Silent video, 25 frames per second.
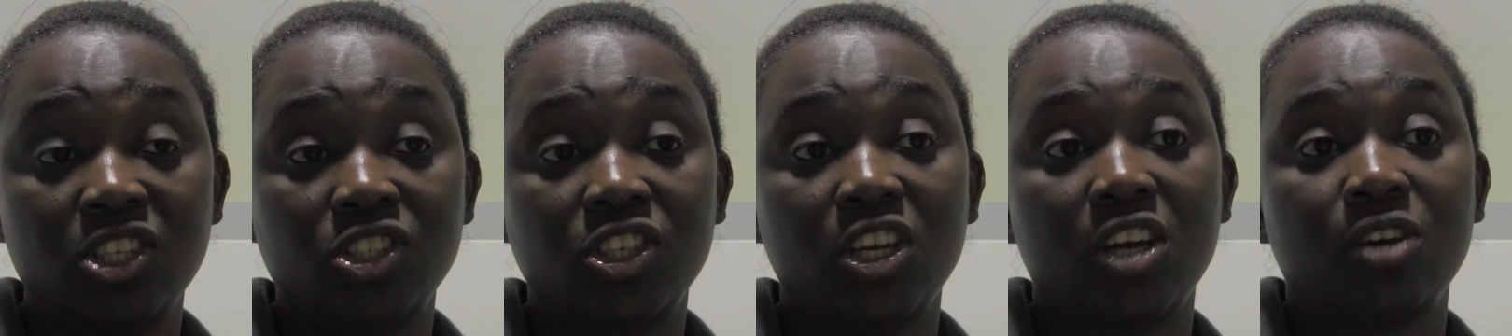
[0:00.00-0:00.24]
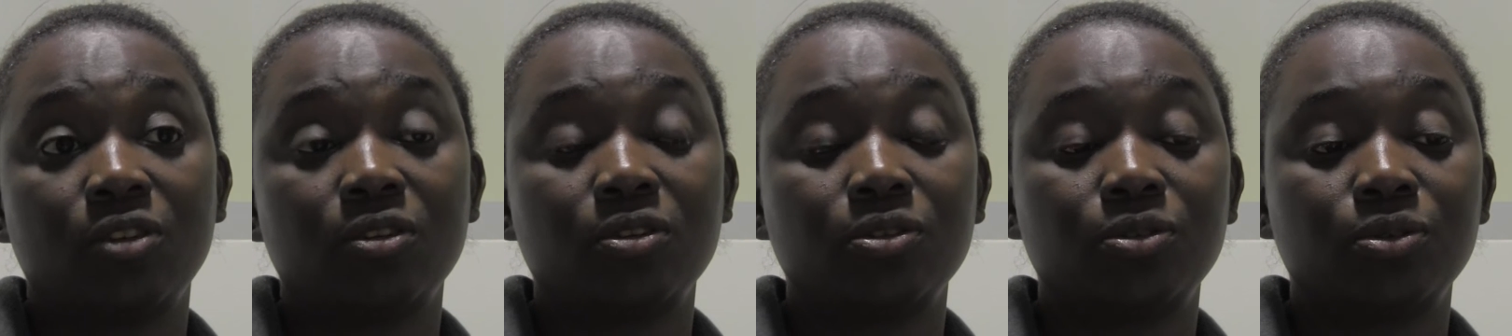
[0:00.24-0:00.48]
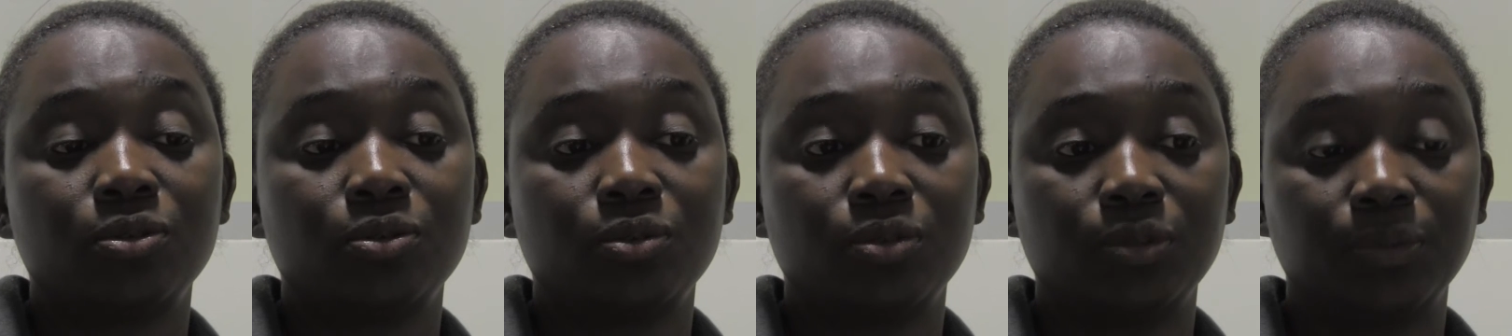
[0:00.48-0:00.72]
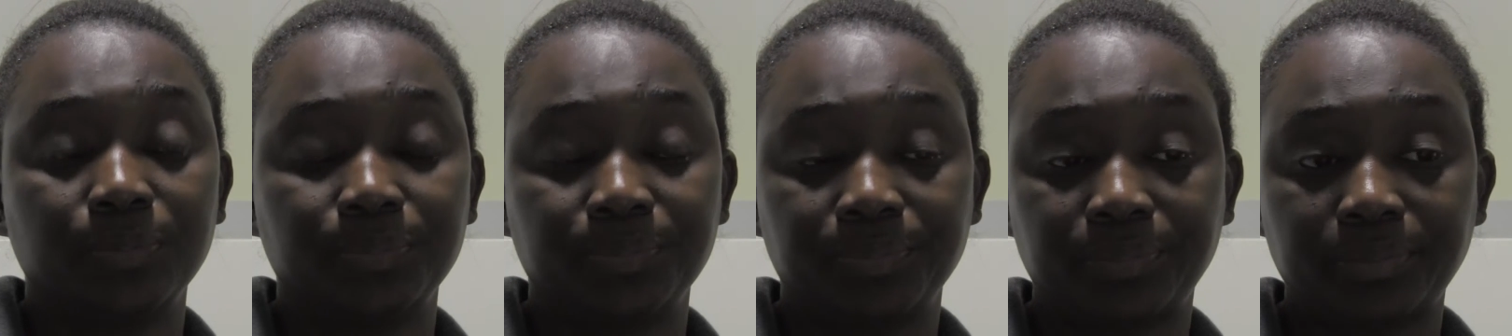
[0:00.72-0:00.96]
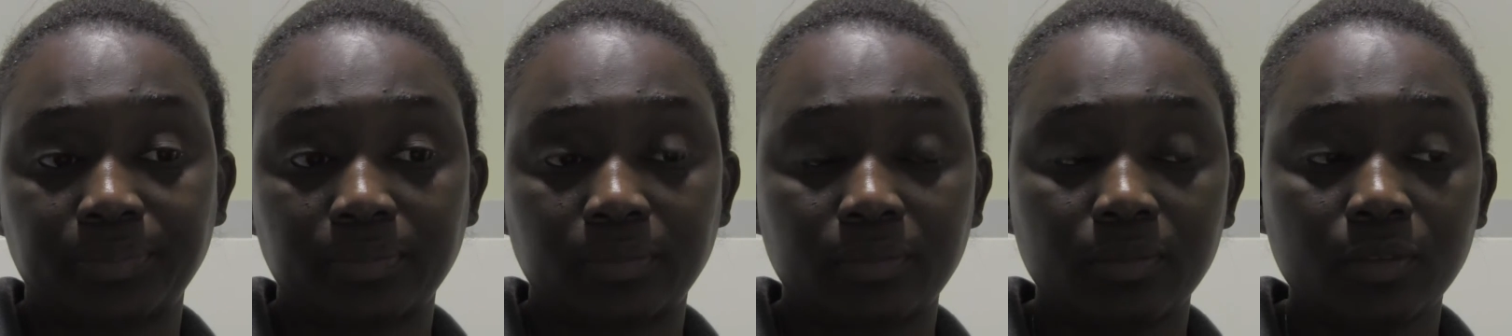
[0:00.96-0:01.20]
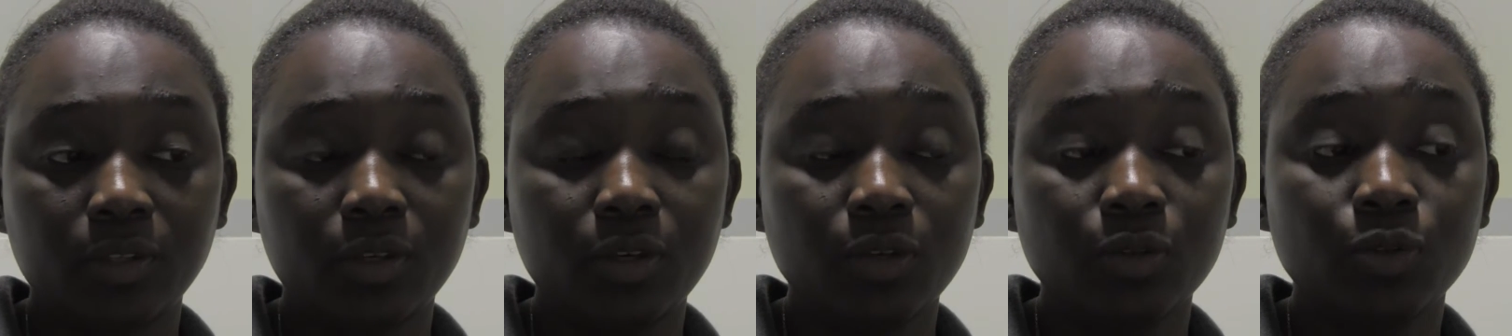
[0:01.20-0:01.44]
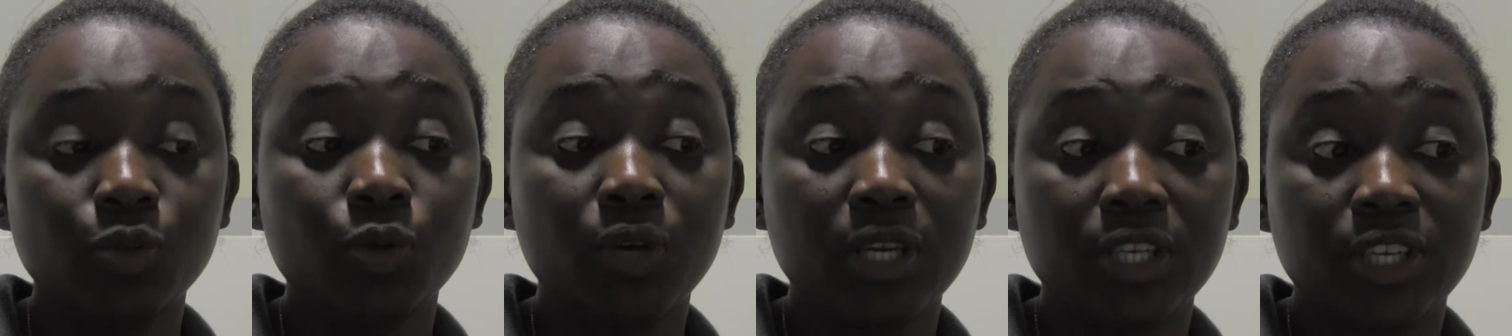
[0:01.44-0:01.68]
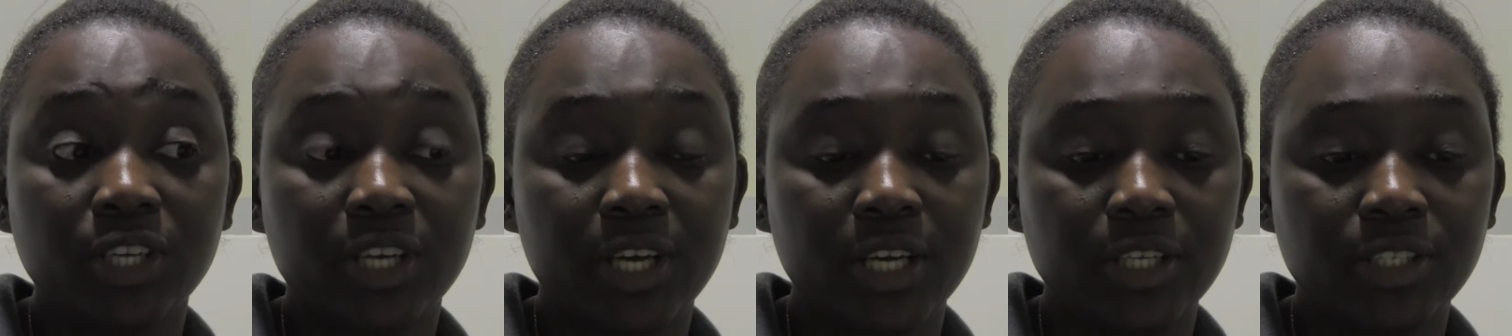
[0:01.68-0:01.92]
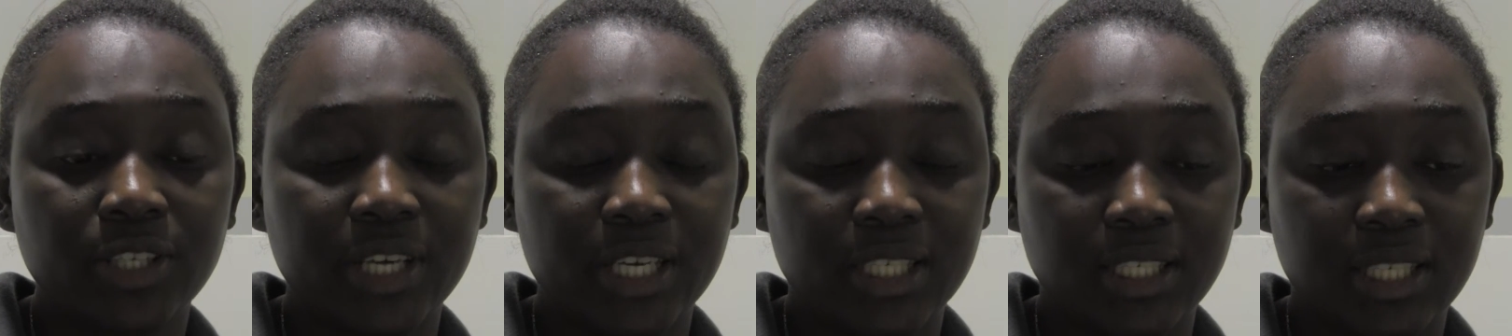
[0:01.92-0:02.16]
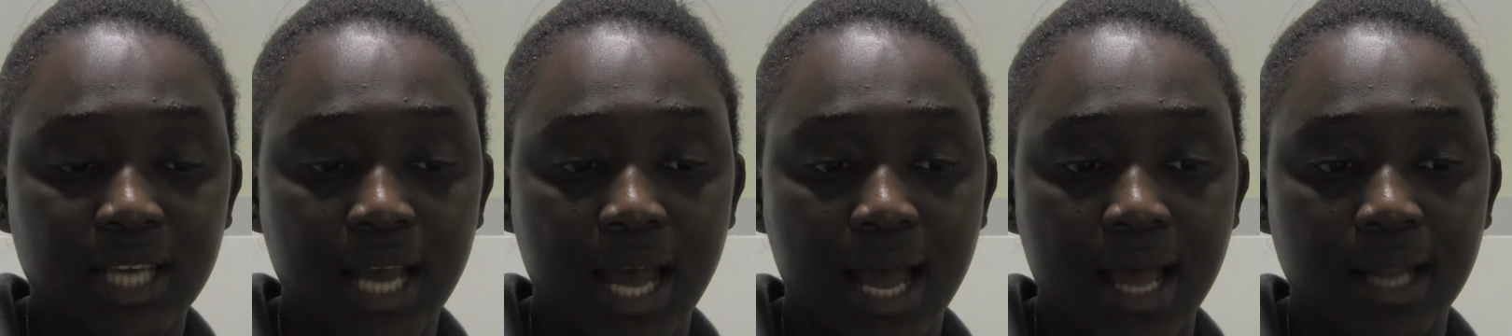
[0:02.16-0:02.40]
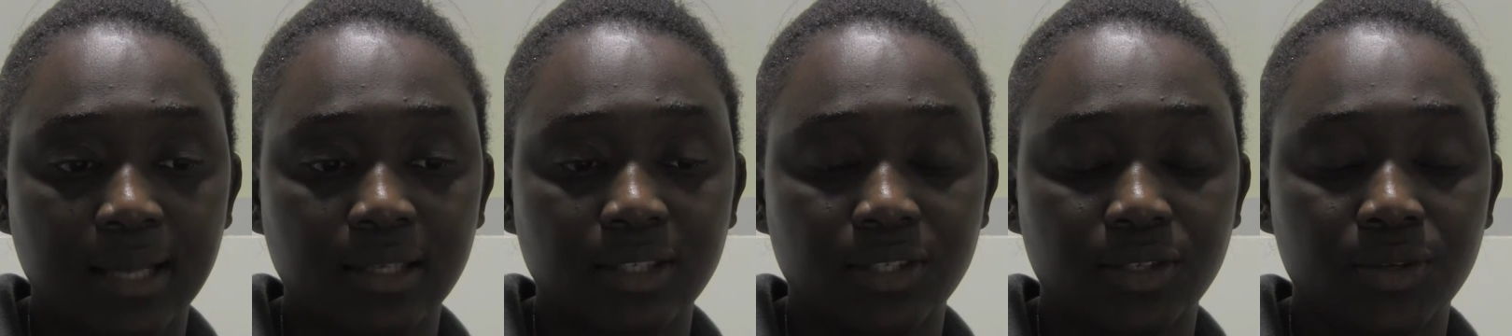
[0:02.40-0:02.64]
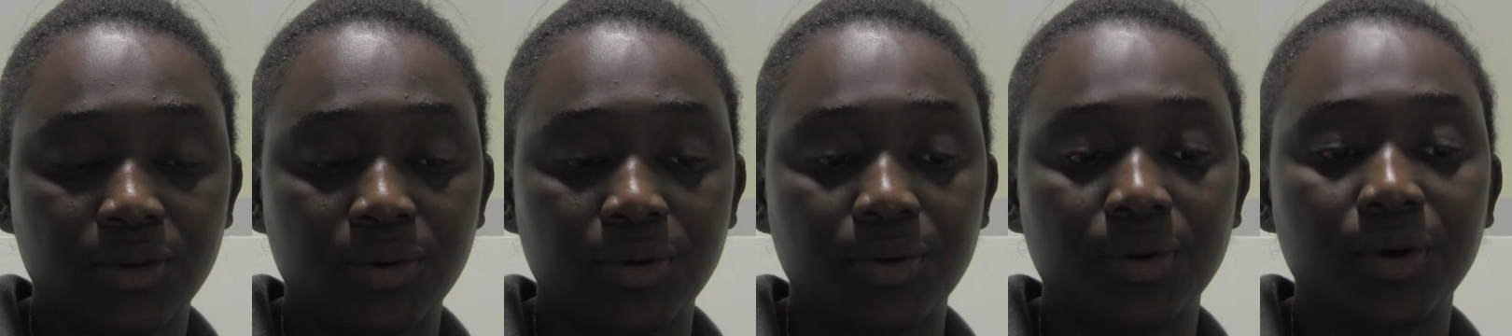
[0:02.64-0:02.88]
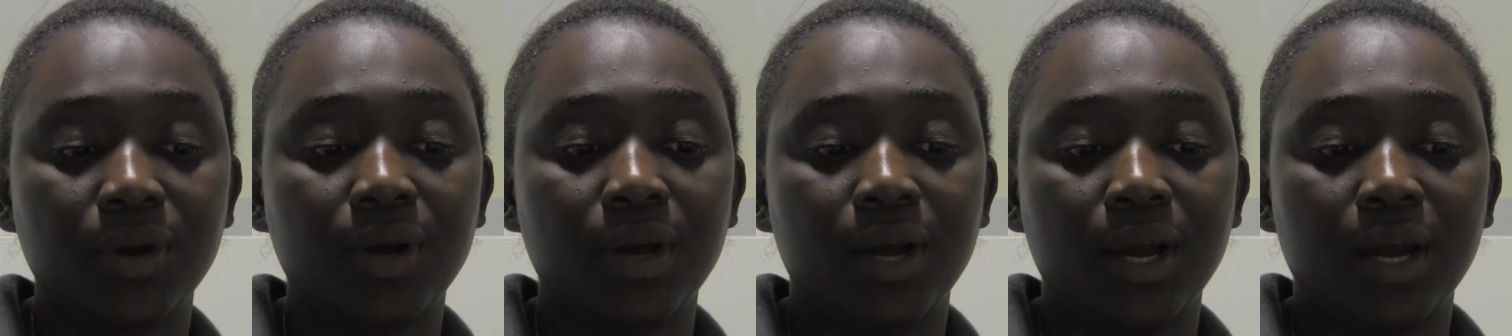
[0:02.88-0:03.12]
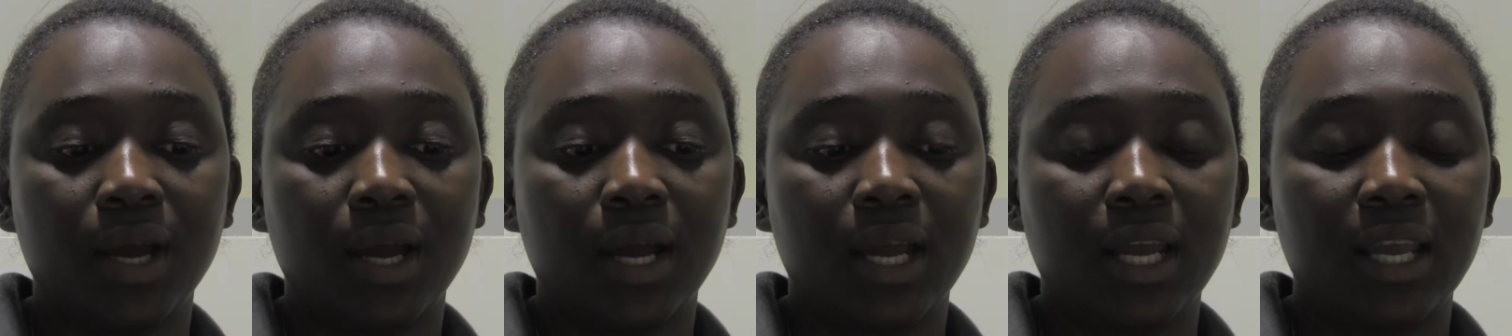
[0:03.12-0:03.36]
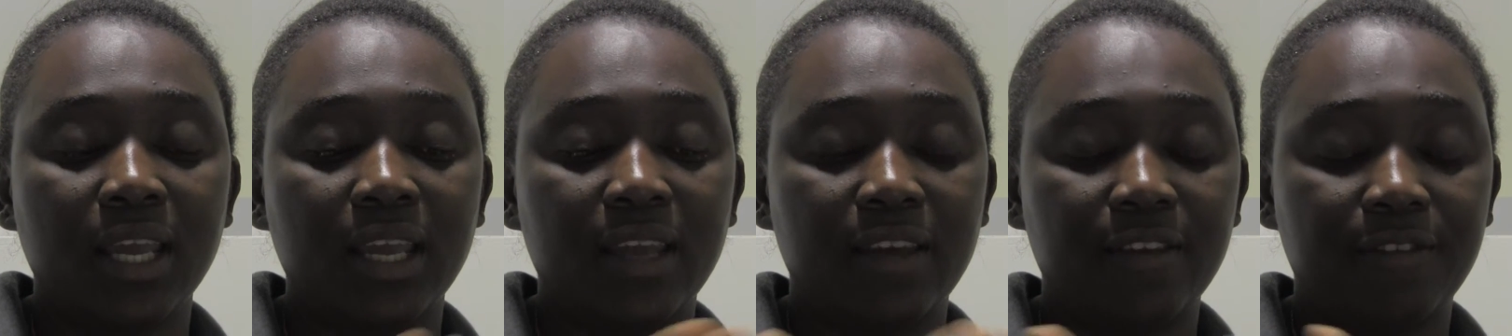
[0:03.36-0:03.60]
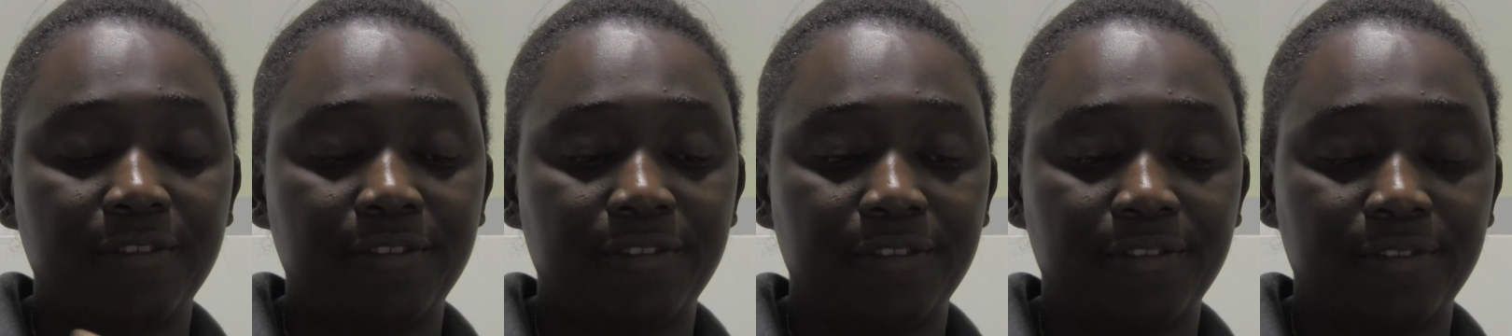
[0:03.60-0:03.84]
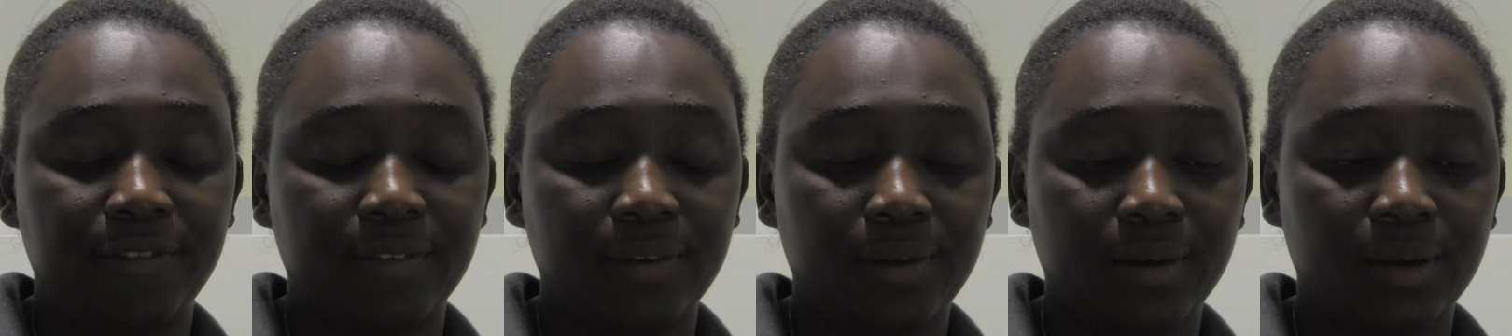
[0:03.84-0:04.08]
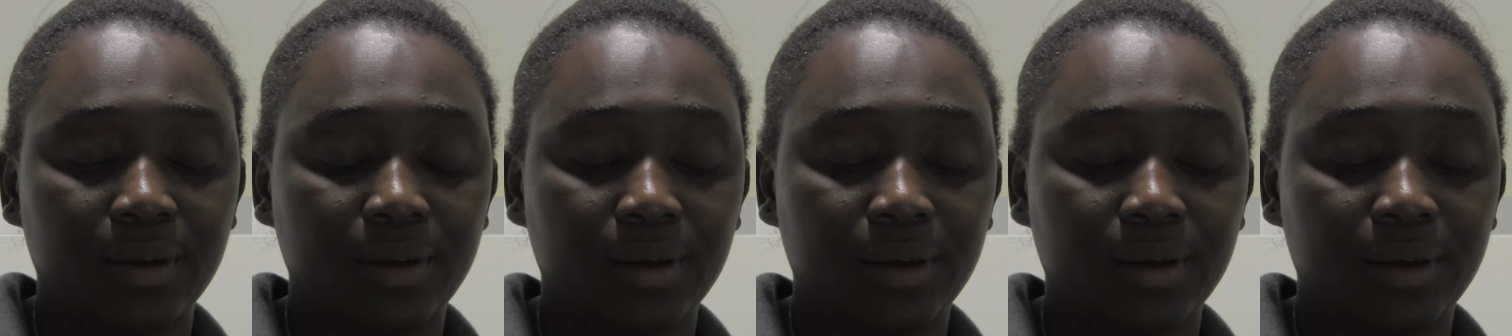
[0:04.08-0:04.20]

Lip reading: teacher role to educate their child. So if